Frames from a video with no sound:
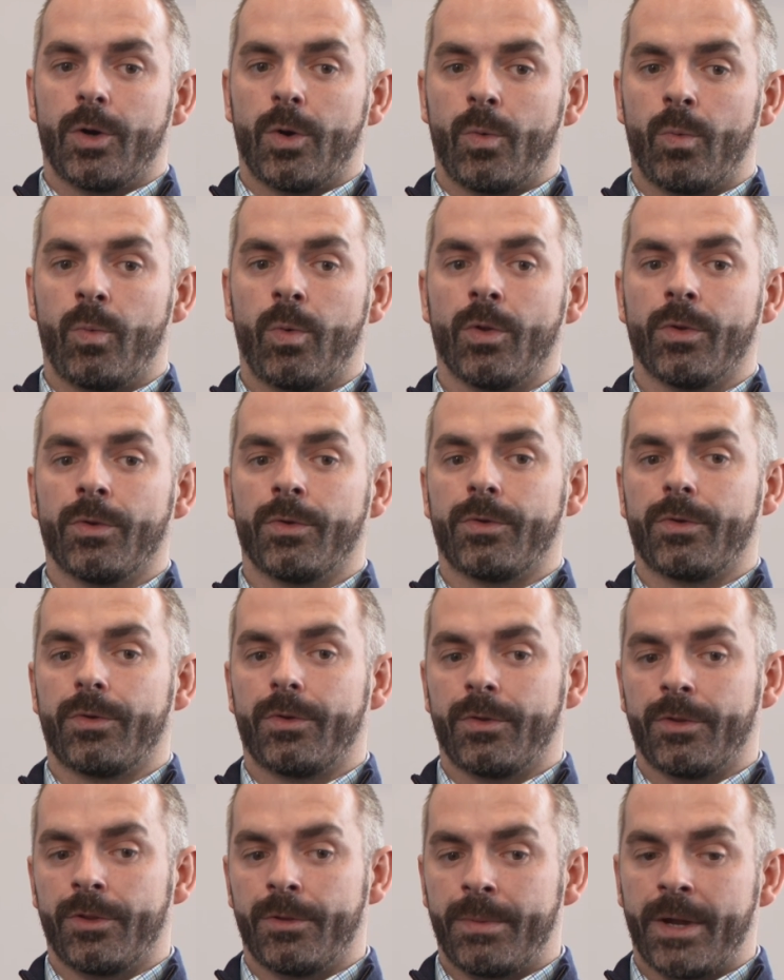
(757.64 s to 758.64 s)
want
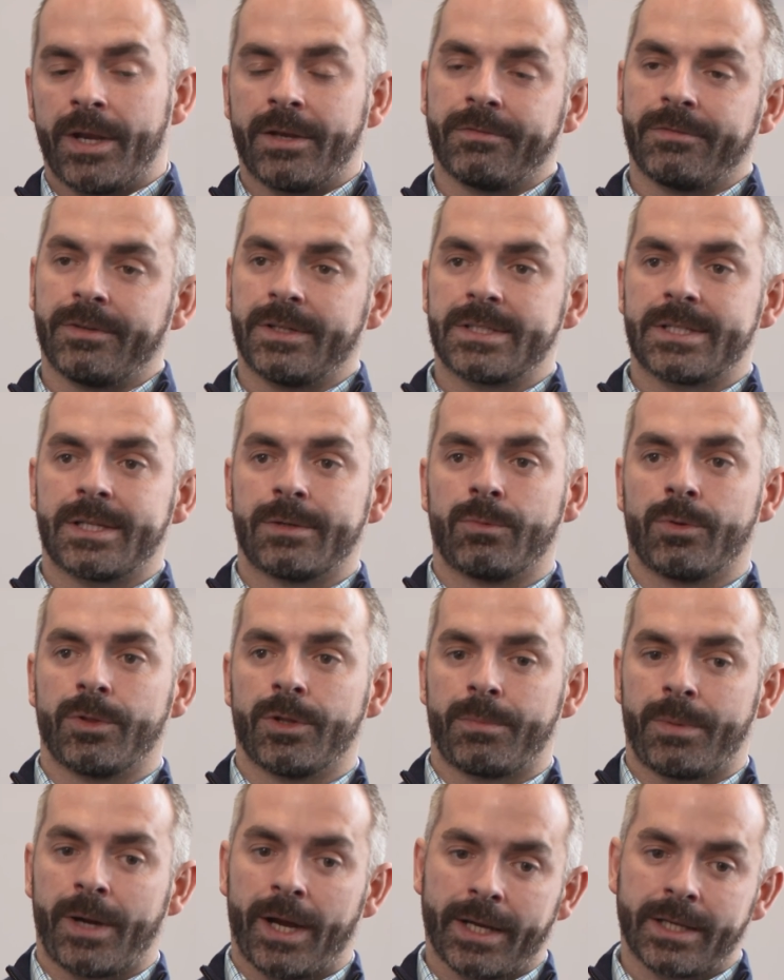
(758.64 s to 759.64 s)
the benefits, they want the
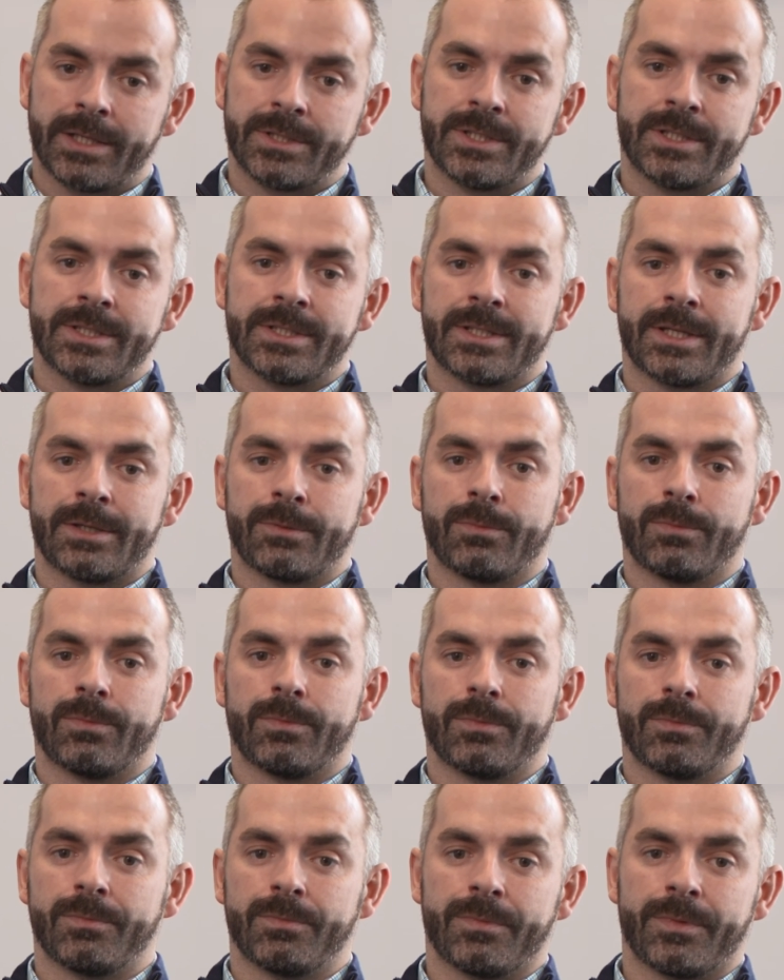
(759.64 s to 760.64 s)
packages,
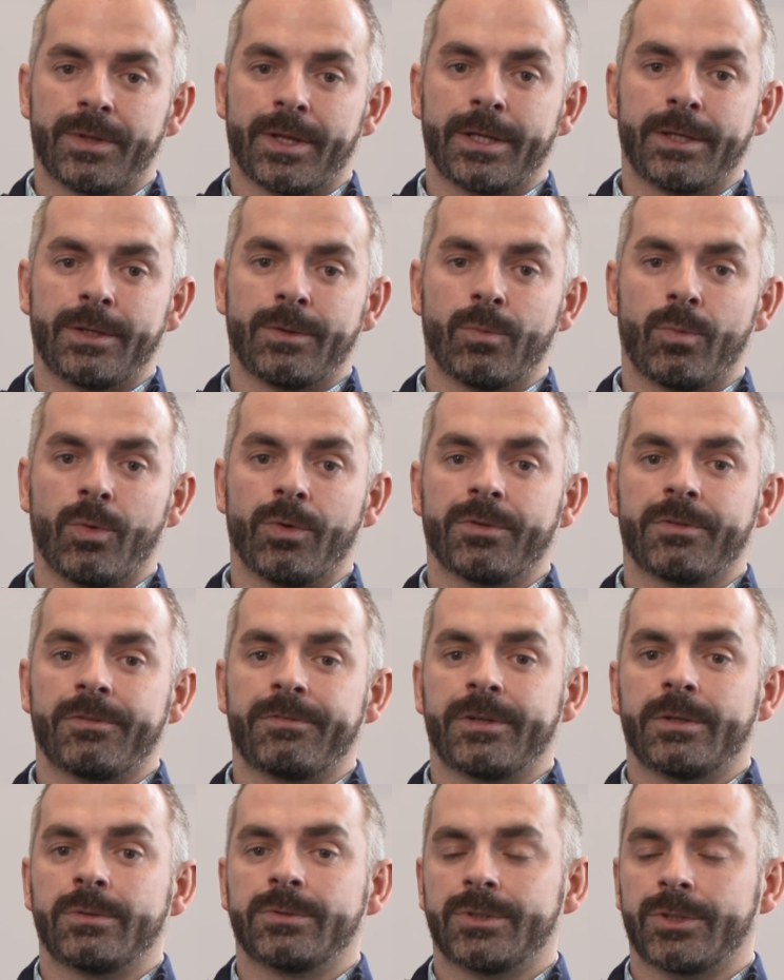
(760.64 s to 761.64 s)
they want to
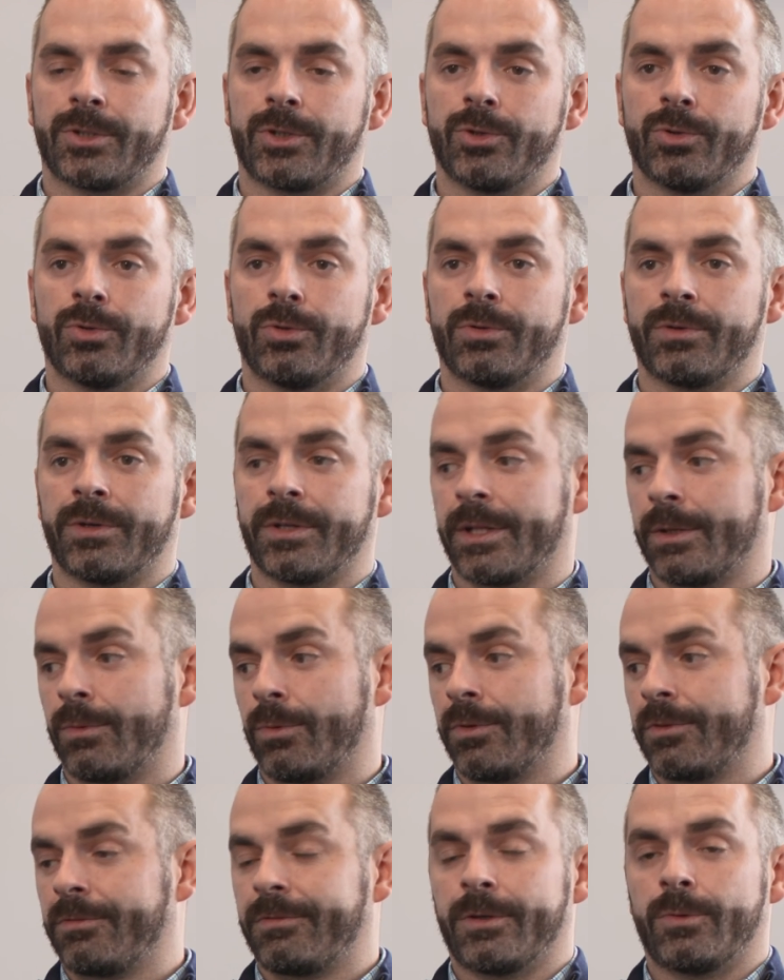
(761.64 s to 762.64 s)
feel secure and they
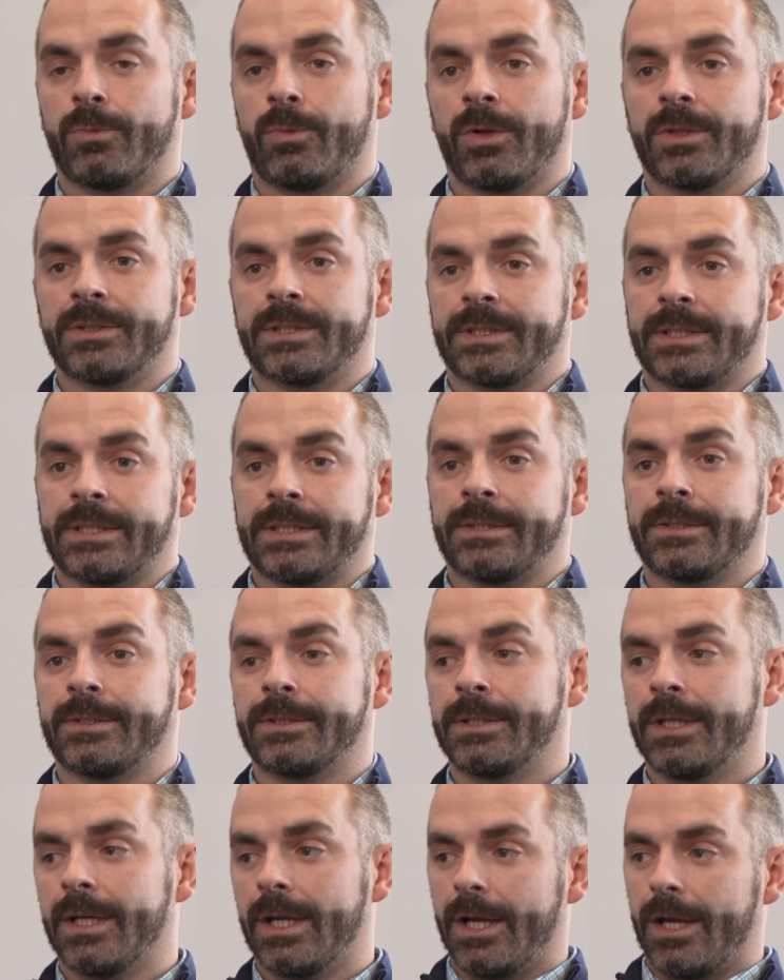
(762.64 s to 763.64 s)
want to feel wanted,
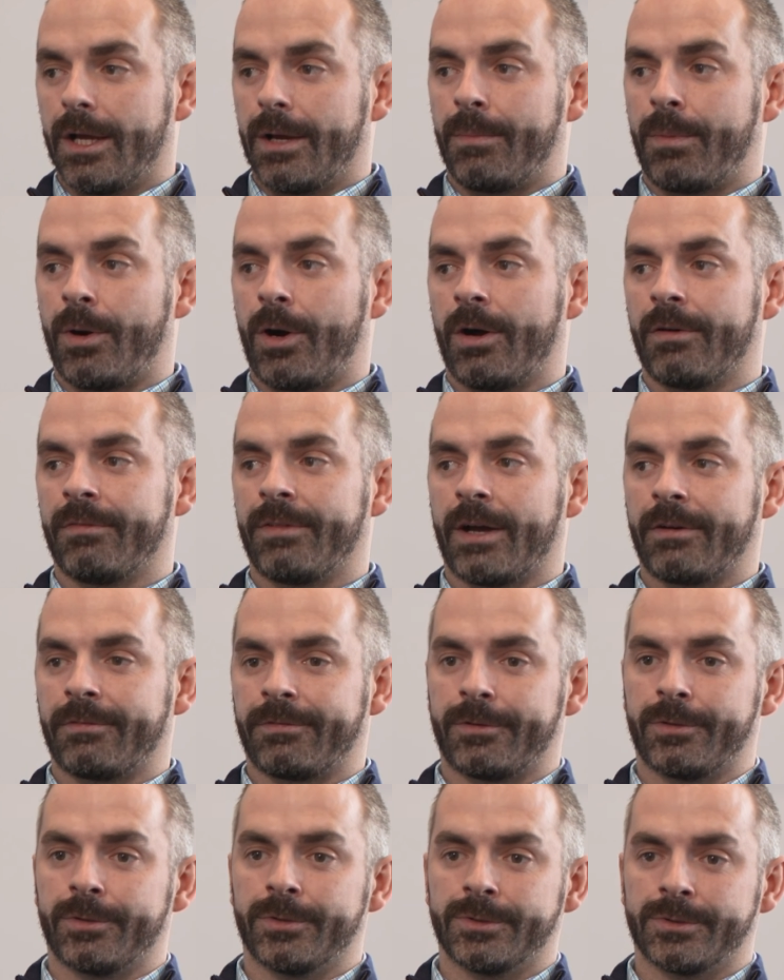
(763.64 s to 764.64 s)
and part of that
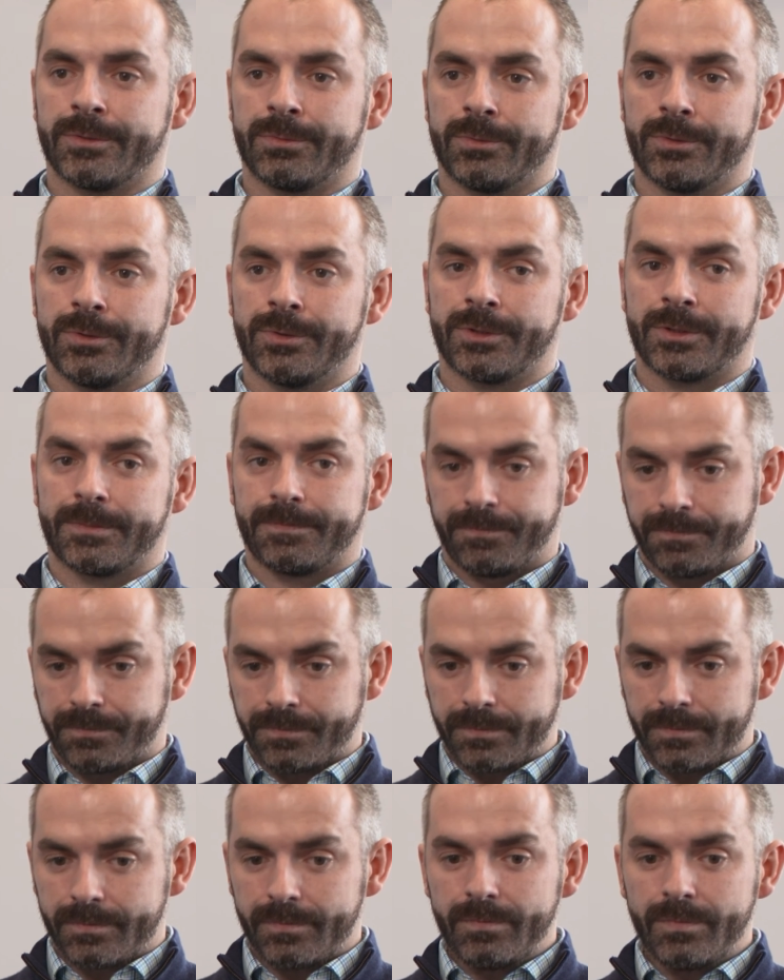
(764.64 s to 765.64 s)
for us was
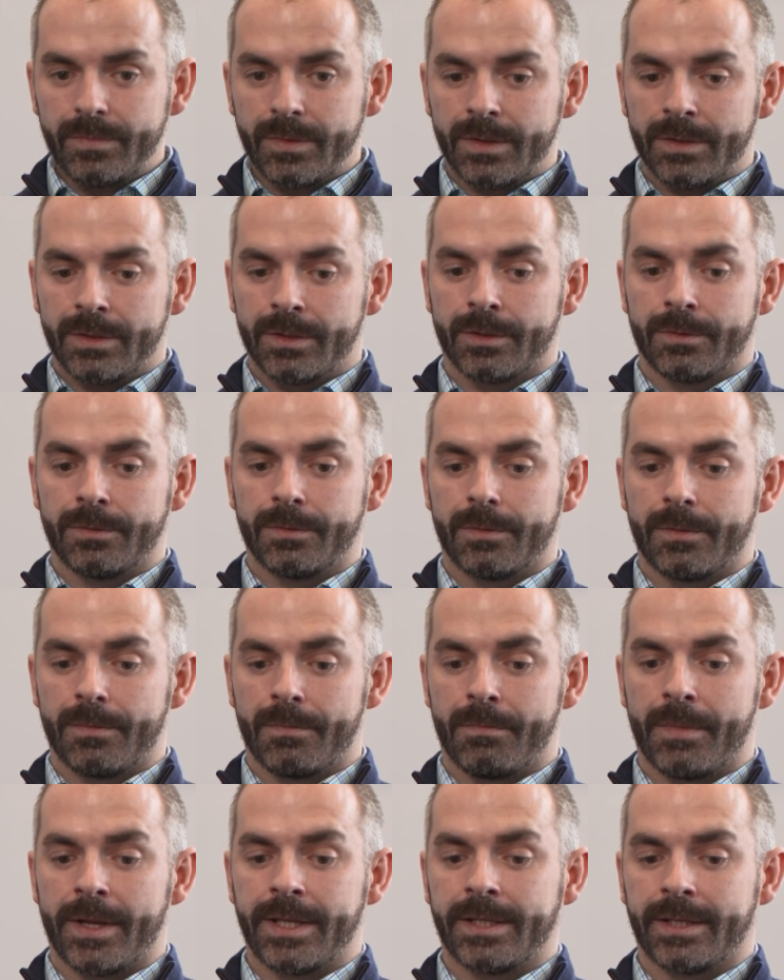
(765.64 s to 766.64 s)

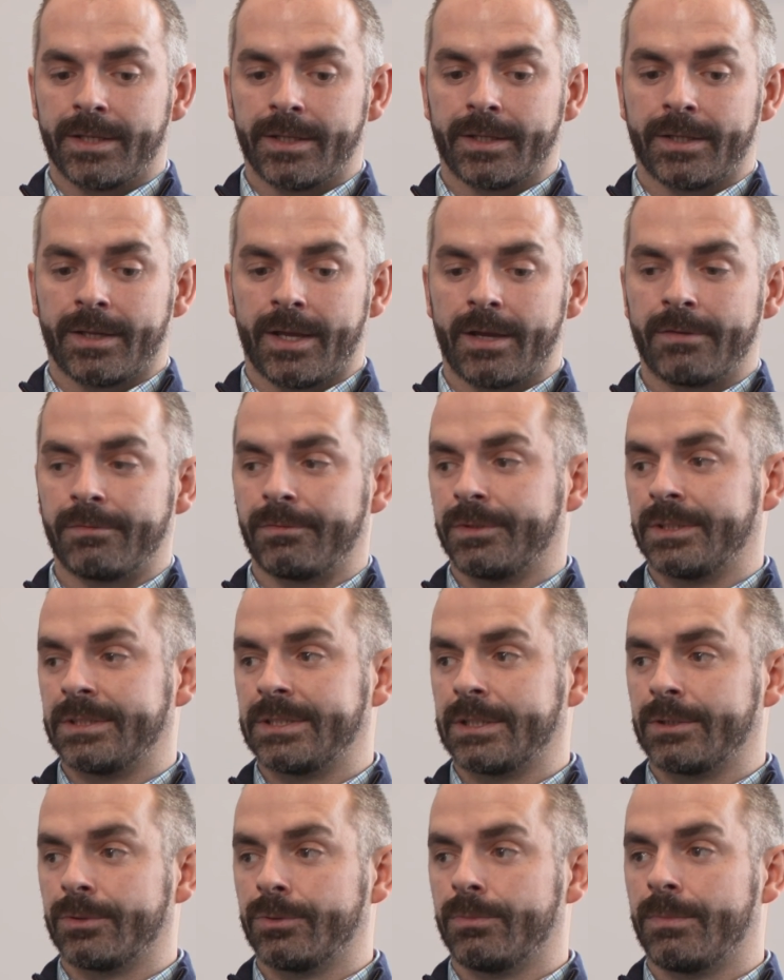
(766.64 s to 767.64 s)
making every
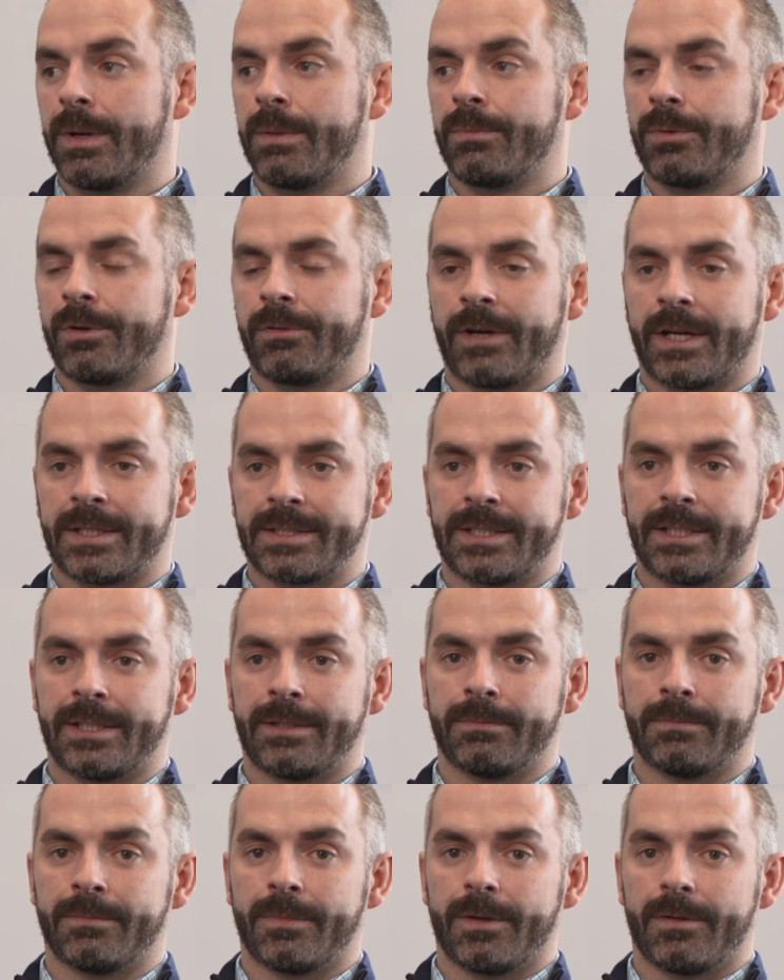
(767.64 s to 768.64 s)
single member of our
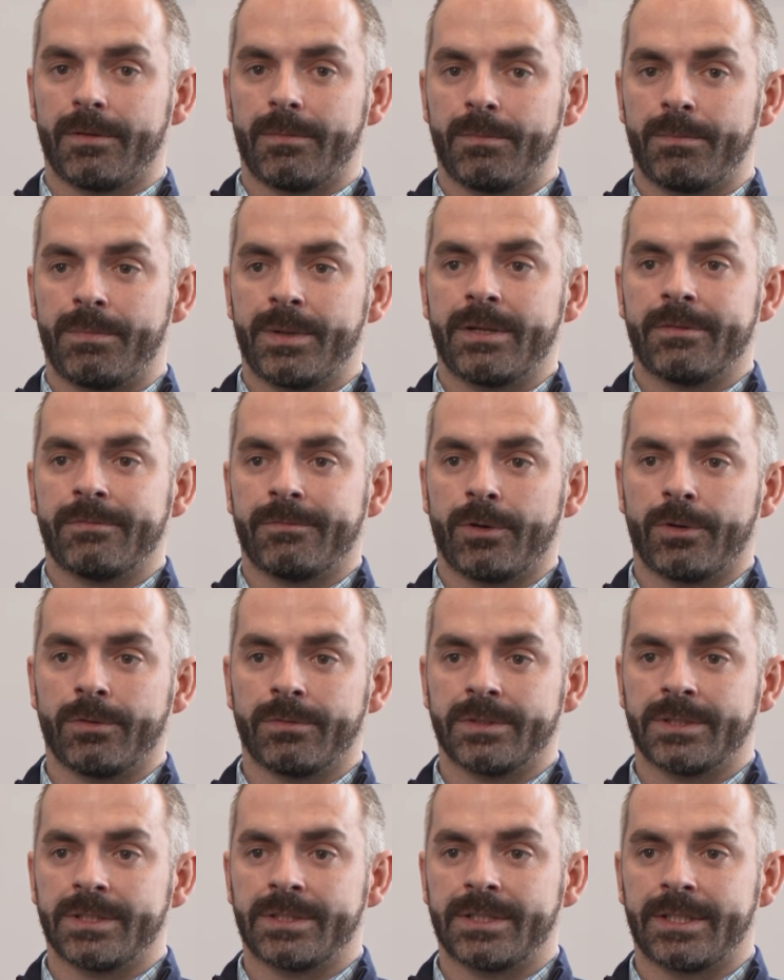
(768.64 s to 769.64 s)
team be involved
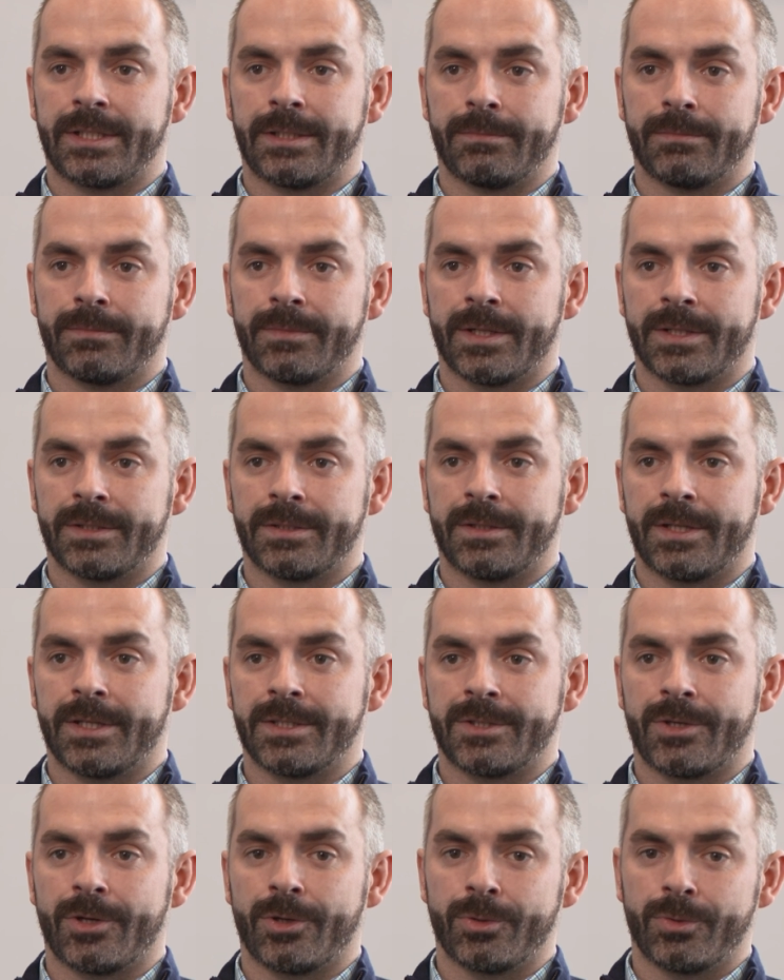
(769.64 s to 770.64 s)
as a team. There's
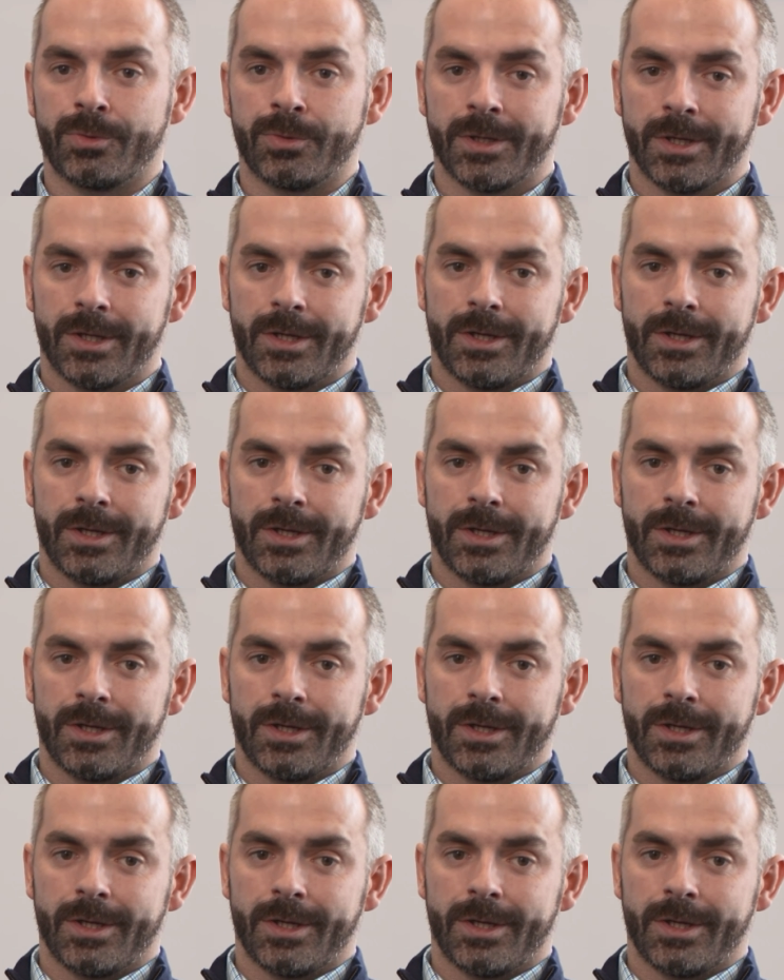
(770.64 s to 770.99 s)
no